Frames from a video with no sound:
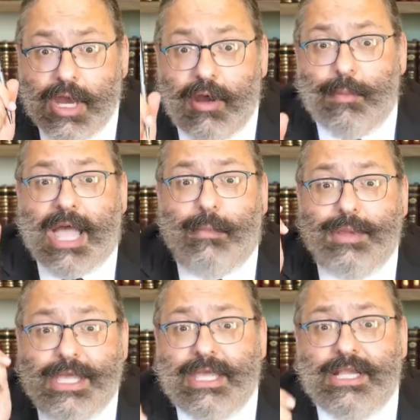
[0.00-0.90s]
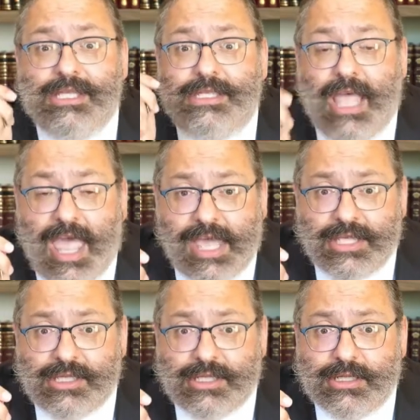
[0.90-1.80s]
Rebbe Gamliel's
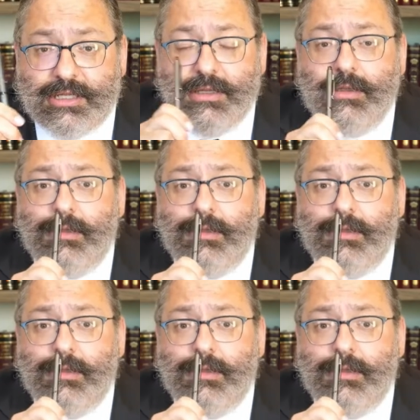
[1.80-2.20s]
days,